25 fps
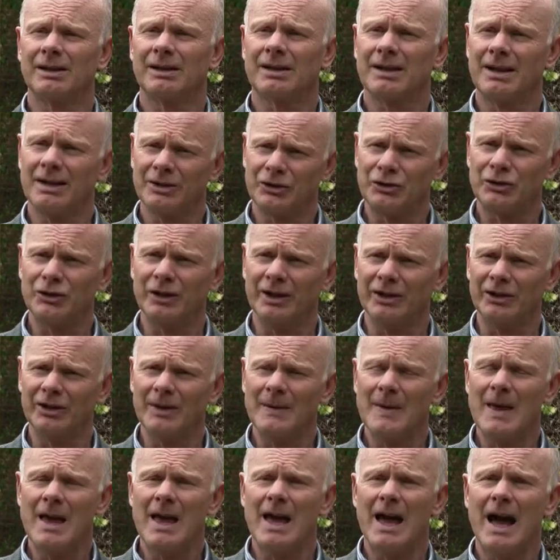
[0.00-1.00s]
countries.
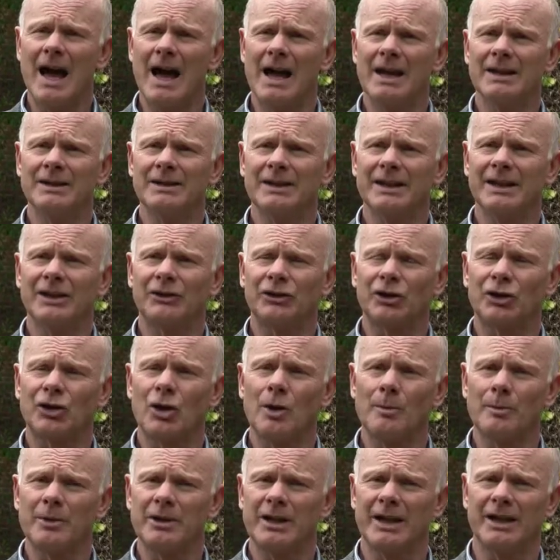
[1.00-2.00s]
And it's a
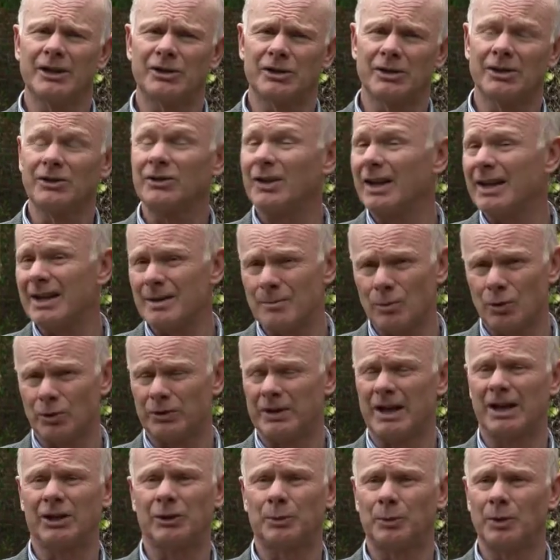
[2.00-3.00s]
combination. As they get more
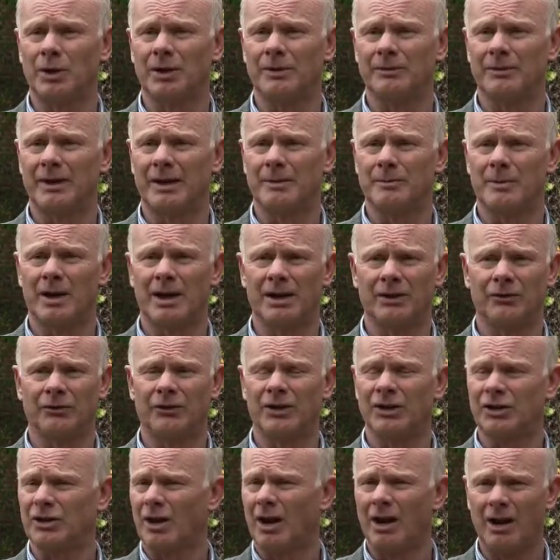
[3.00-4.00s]
desperate, they might
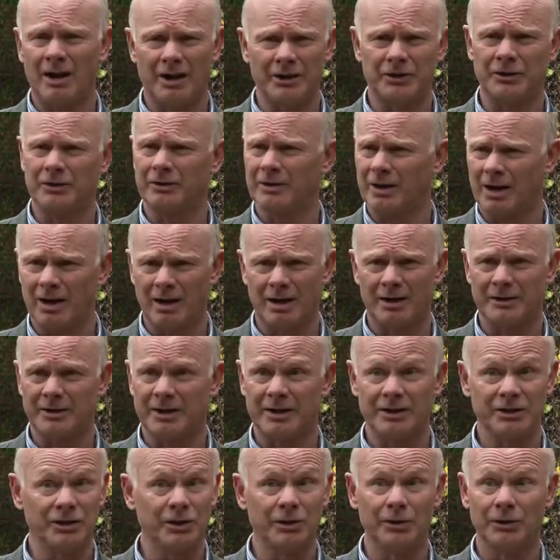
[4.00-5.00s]
fish harder and
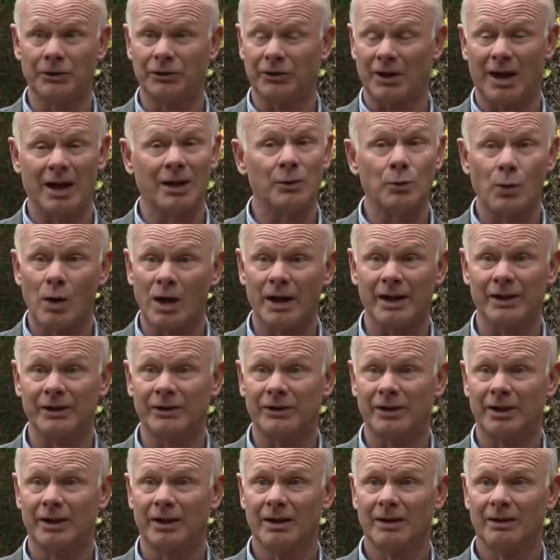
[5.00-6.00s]
harder, use
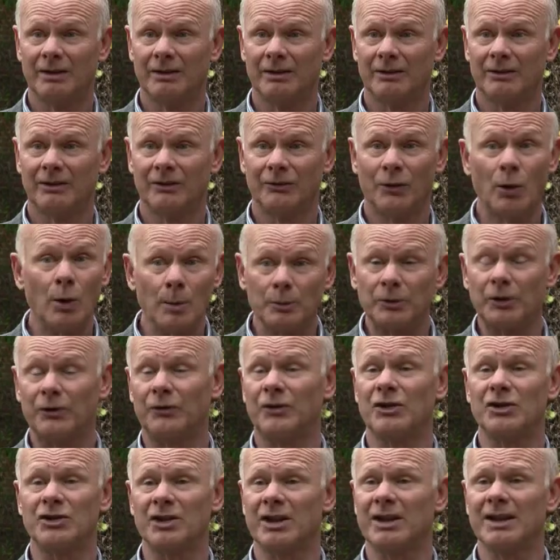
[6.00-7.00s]
unwise forms of
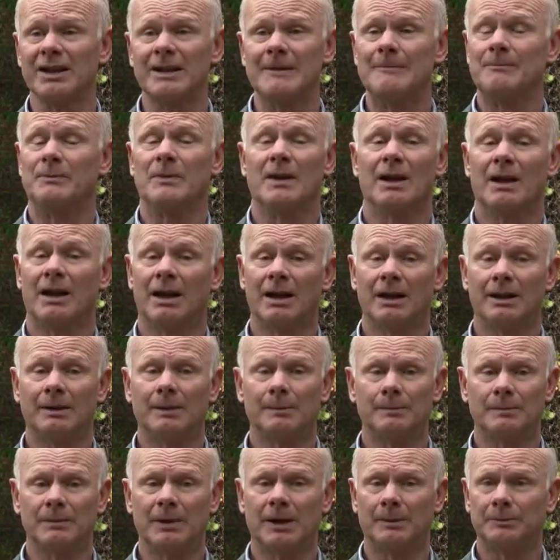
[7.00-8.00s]
fishing,
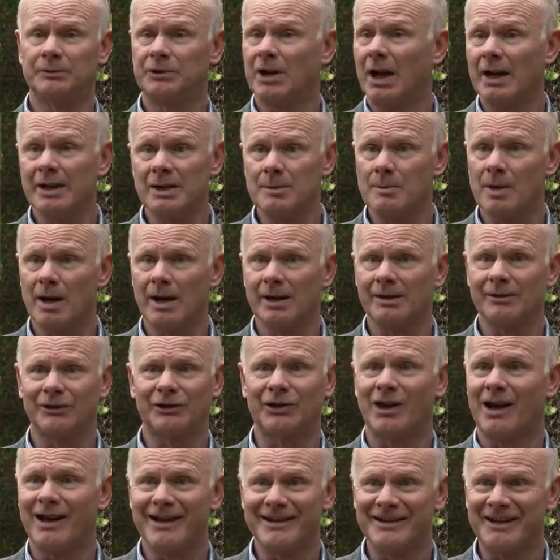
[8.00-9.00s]
uh, of dynamite,
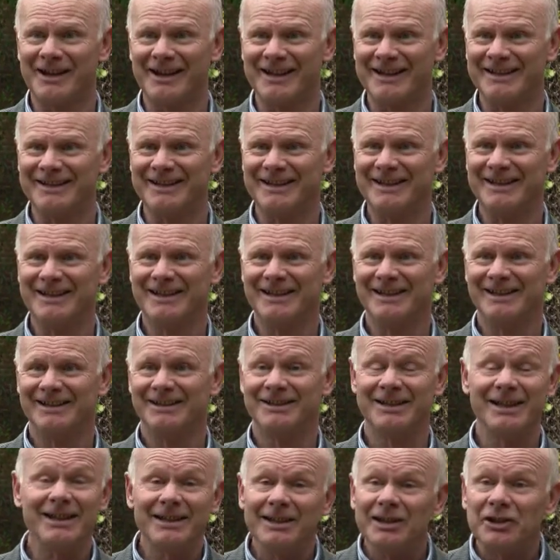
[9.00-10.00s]
cyanide,
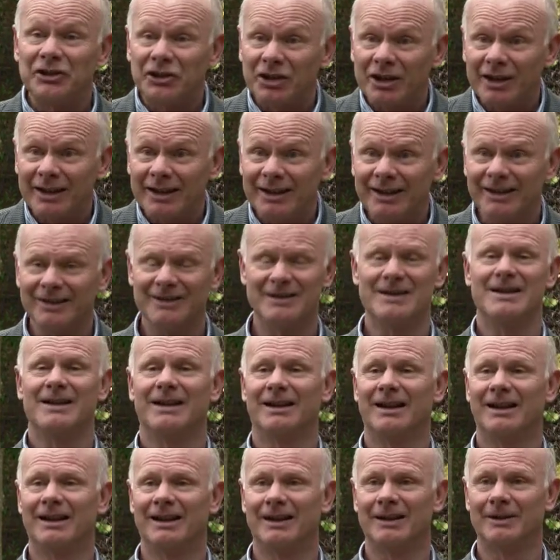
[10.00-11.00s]
DDT,
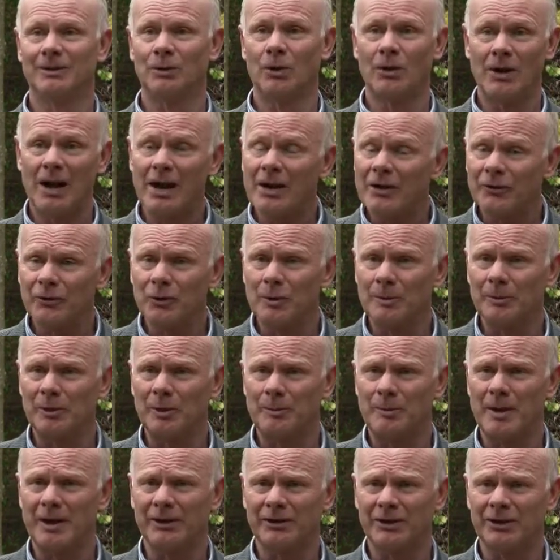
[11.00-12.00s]
uh, or other forms
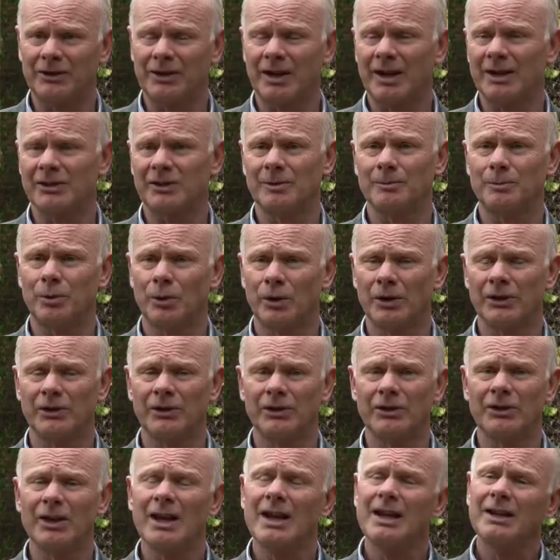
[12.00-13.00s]
of pesticides and
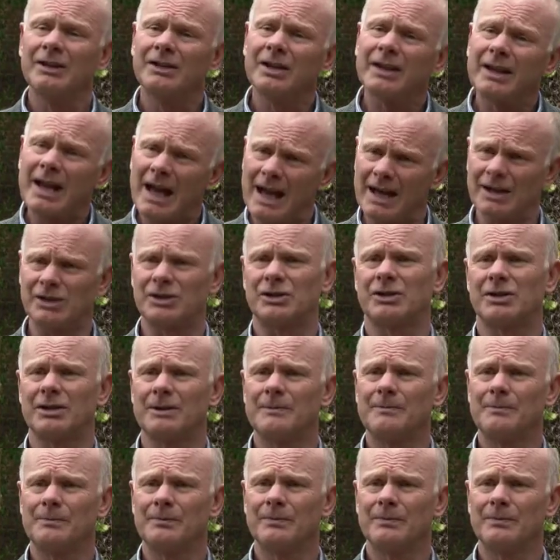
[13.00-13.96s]
poisons to catch